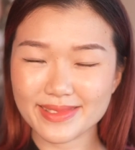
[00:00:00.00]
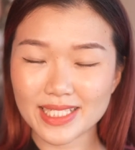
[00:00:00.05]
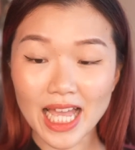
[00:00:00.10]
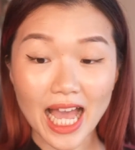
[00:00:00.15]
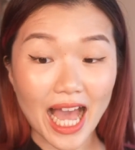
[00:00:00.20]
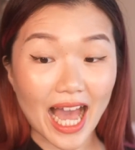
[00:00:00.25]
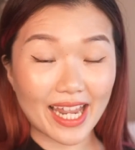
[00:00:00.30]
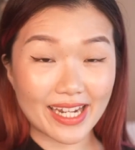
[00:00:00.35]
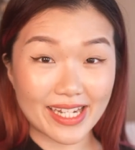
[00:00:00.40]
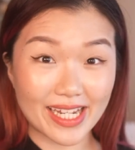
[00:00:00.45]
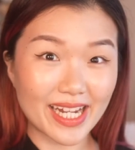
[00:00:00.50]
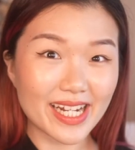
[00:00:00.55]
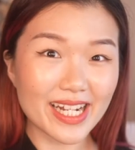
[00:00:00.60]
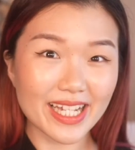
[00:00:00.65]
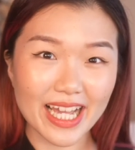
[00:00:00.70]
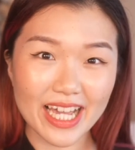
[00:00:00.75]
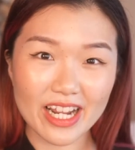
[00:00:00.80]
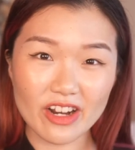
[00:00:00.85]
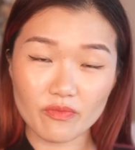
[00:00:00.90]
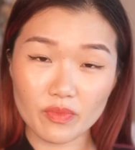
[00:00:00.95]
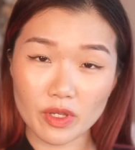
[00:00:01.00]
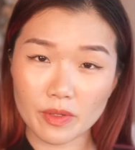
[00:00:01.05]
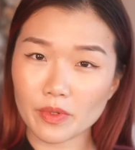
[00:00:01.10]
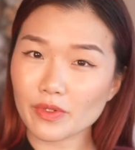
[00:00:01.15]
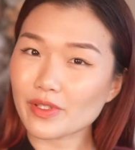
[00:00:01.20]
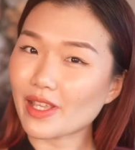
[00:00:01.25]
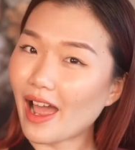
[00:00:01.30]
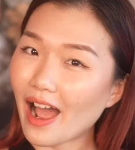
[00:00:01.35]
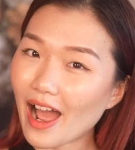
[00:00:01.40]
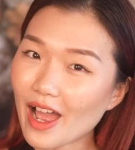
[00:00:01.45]
Are they the kind of people
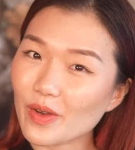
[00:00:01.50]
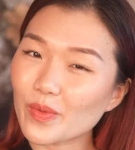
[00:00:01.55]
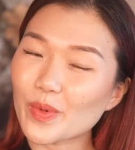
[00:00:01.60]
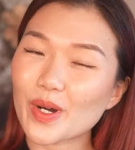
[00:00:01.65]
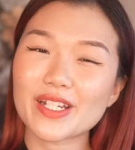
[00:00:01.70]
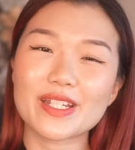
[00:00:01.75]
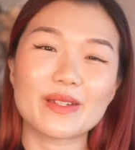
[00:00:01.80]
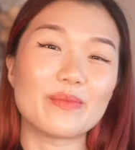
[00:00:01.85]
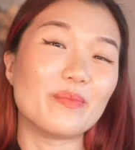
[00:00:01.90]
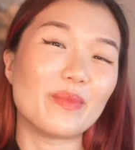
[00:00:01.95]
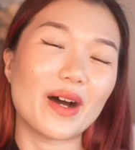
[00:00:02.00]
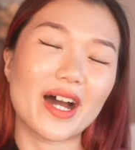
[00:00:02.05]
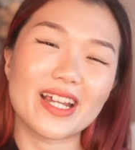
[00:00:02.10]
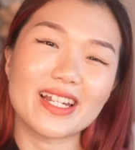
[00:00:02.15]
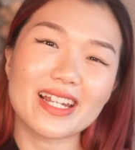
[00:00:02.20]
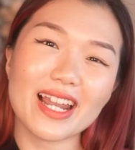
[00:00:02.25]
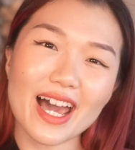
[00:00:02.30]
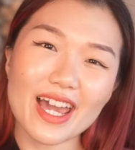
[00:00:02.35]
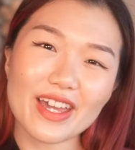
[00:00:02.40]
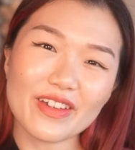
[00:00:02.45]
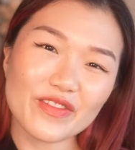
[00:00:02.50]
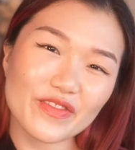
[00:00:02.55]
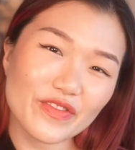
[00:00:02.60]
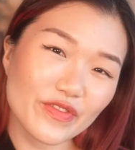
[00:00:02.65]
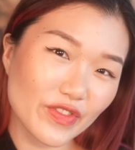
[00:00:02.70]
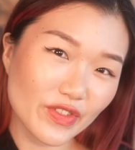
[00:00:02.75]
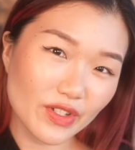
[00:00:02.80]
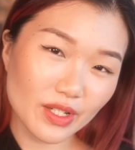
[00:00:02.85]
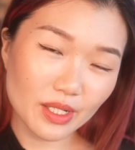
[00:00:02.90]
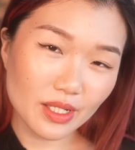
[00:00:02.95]
that I want in my life?
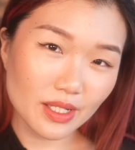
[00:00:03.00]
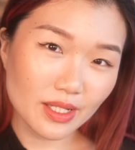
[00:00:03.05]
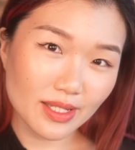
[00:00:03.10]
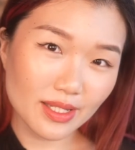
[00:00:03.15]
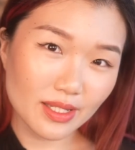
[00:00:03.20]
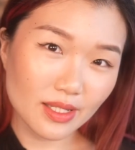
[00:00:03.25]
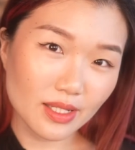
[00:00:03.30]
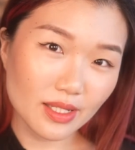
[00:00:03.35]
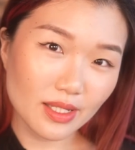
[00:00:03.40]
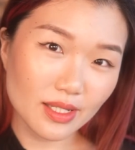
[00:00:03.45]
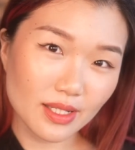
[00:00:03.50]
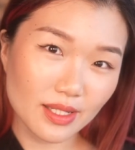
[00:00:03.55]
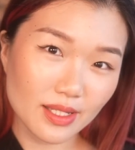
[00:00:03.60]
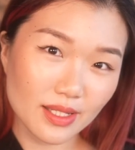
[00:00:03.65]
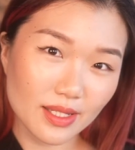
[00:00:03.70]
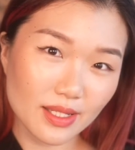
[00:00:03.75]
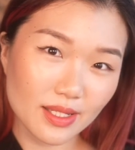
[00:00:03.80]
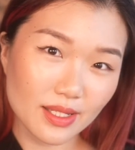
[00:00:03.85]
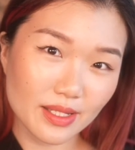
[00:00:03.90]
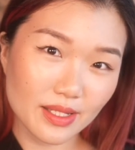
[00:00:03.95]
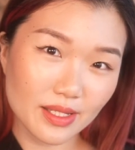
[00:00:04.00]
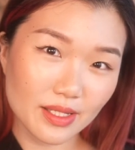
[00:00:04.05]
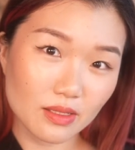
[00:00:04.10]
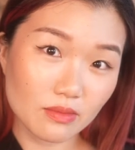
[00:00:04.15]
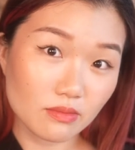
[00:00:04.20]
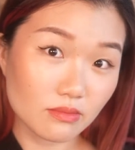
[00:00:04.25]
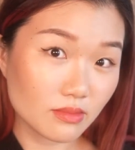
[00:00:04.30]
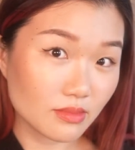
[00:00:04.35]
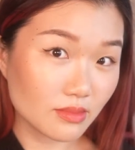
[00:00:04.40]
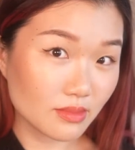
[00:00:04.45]
Be fair about
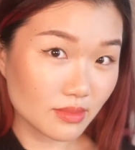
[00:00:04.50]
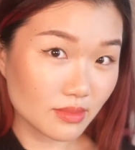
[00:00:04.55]
it,